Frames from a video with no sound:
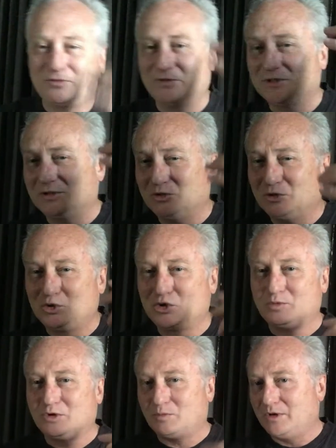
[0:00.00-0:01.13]
If it's on
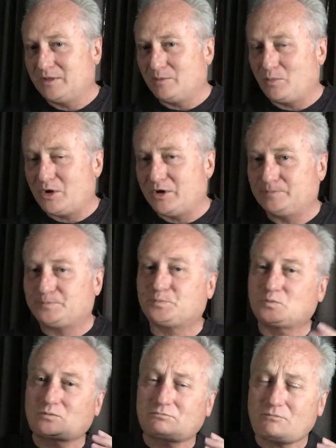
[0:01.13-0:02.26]
YouTube, it'll be at the bottom.
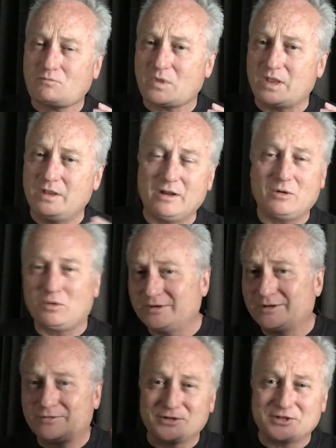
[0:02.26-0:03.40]
You know, all the
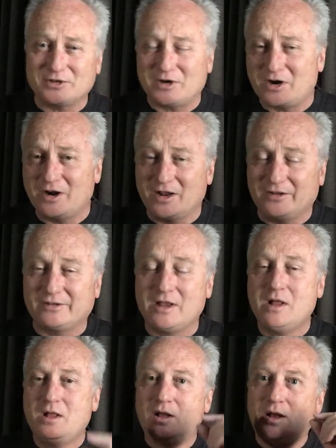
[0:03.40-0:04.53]
different scenarios.
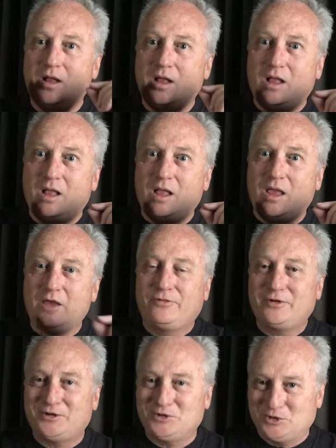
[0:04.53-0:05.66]
If
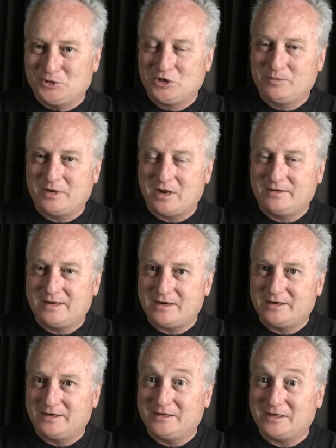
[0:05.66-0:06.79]
you're on YouTube, go
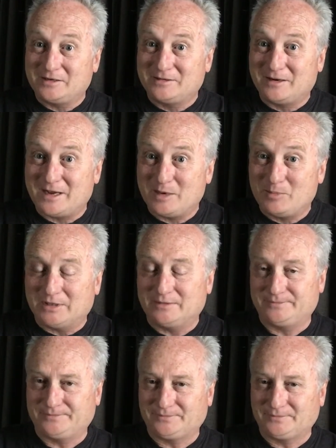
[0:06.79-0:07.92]
down and kick the like button.
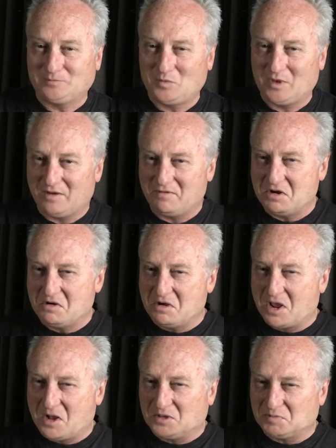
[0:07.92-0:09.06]
Give it a
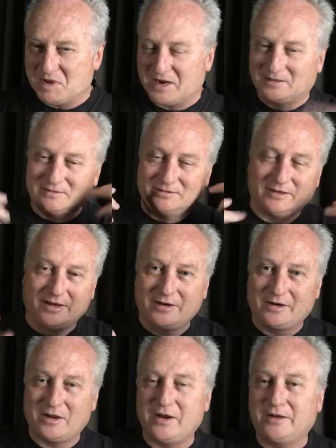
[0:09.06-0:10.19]
good old smack. Get
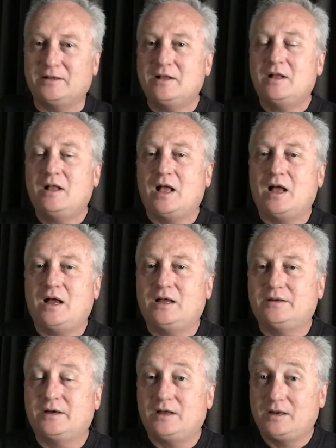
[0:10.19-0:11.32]
it going.
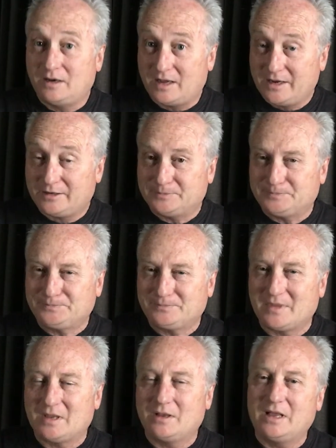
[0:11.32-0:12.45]
and like,
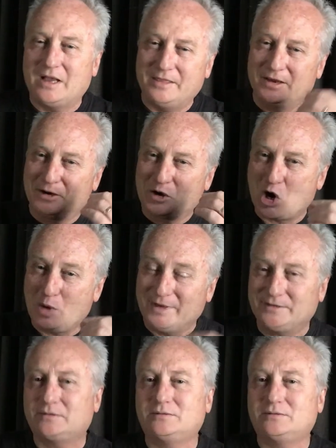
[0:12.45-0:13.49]
and then comment.